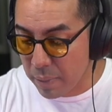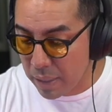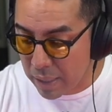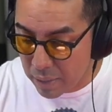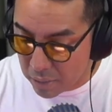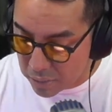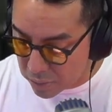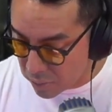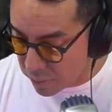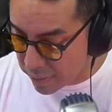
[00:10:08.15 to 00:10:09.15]

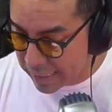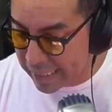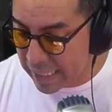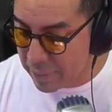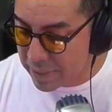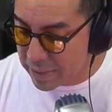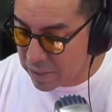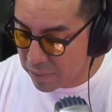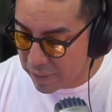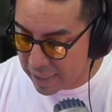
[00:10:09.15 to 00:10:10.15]
Also, the game
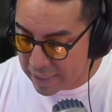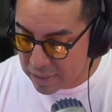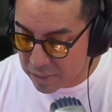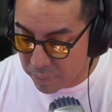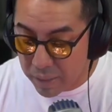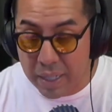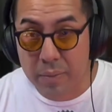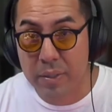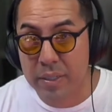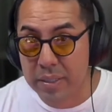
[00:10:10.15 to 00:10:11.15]
itself has supply
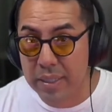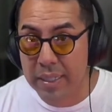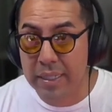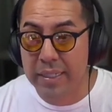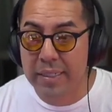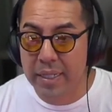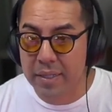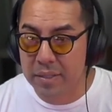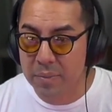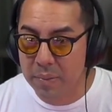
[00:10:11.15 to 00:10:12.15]
runs, and inside
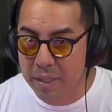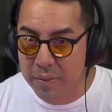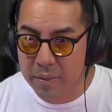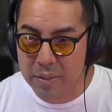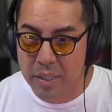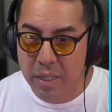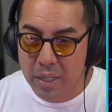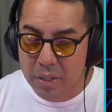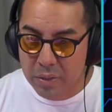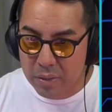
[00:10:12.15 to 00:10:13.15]
the supply runs,
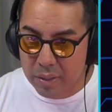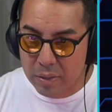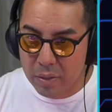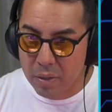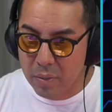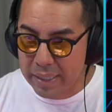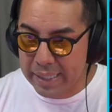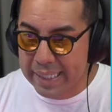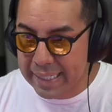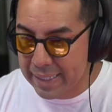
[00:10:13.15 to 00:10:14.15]
you can go
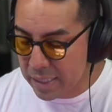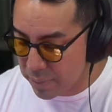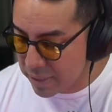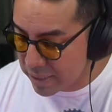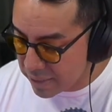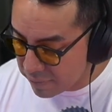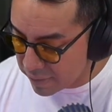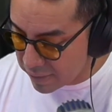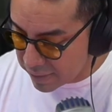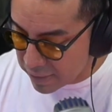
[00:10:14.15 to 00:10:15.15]
and get
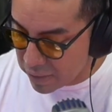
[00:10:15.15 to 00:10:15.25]
specifically